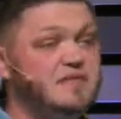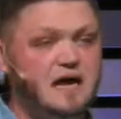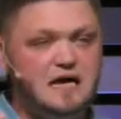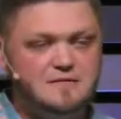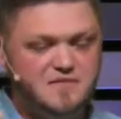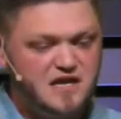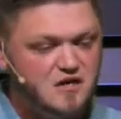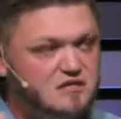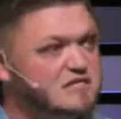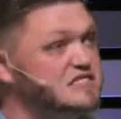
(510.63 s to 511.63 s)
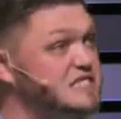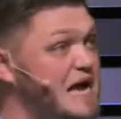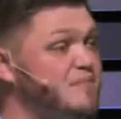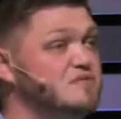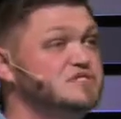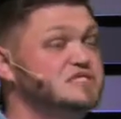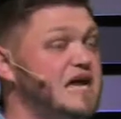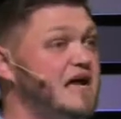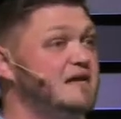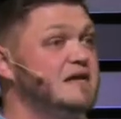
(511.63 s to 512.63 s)
uh, they go to the disciples,
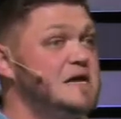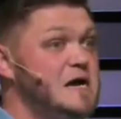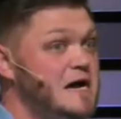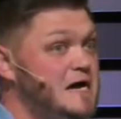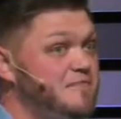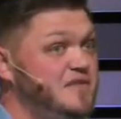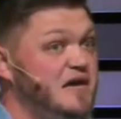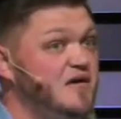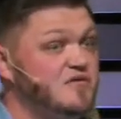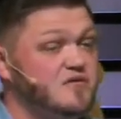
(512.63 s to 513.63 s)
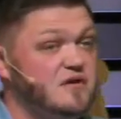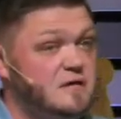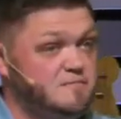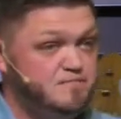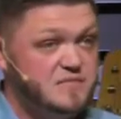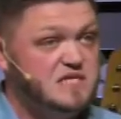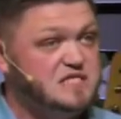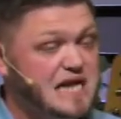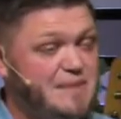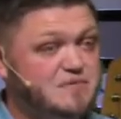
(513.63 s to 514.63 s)
and um, the other
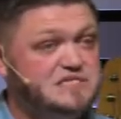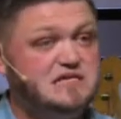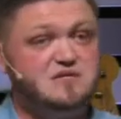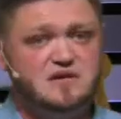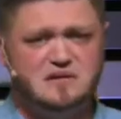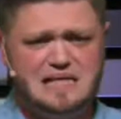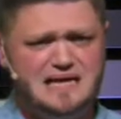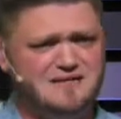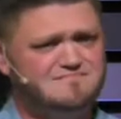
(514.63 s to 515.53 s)
disciples that are there are like,